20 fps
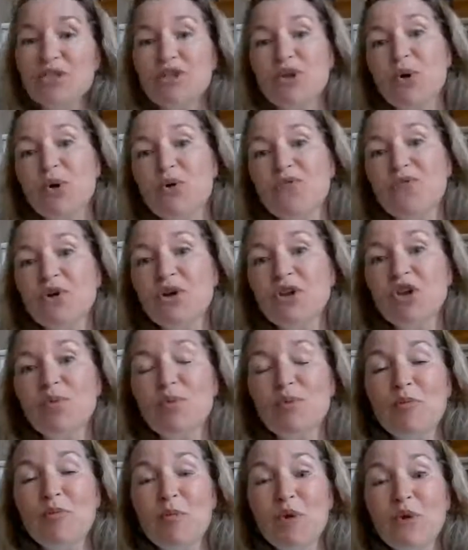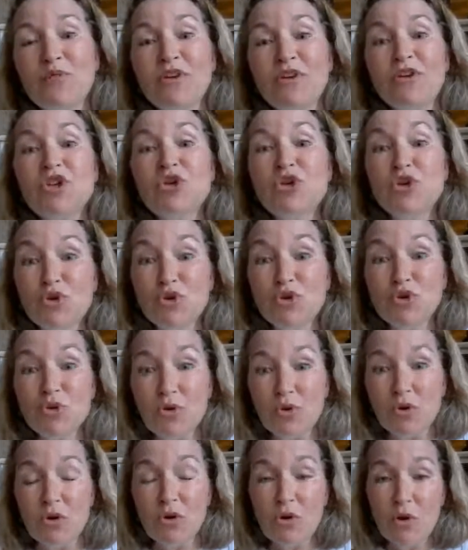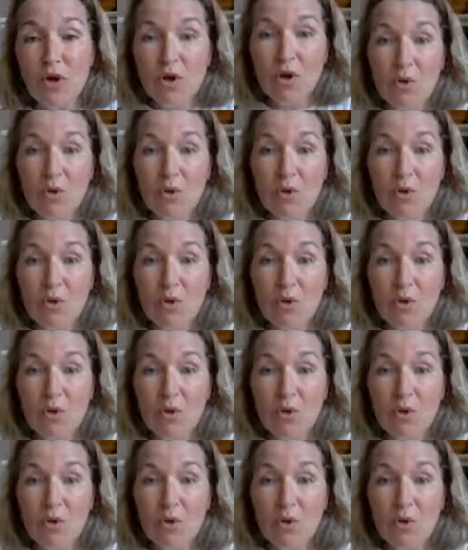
go for a little bit more of a neutral